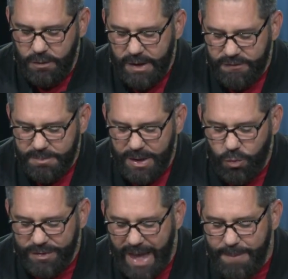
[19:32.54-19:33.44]
who loves money
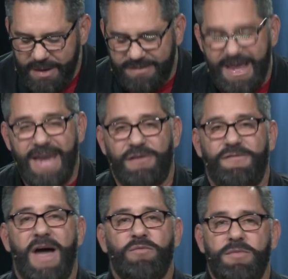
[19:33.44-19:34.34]
will not be
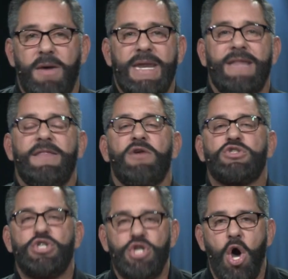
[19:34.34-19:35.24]
satisfied with money. There's
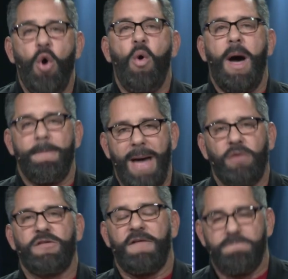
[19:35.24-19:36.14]
no
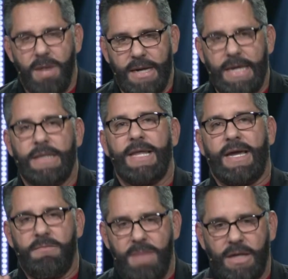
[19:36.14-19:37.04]
amount of money that
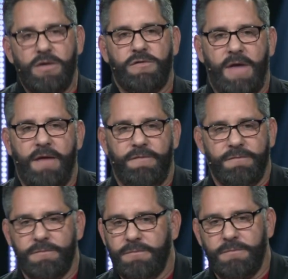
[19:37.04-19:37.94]
can make you safe.
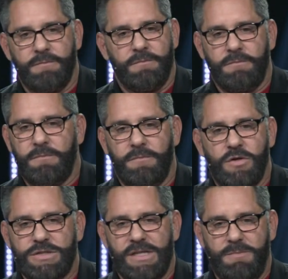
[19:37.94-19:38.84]

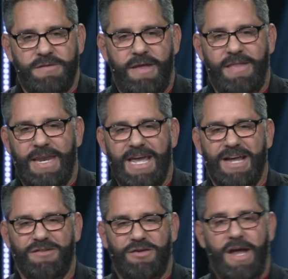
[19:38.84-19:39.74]
There's, let me say that again,
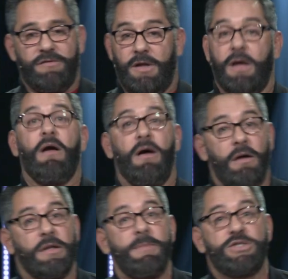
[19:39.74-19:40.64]
because you guys are like, uh
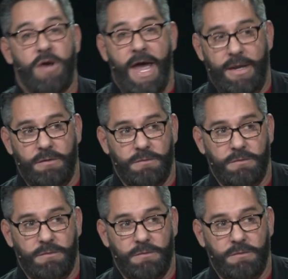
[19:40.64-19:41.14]
uh-uh, uh let me try it.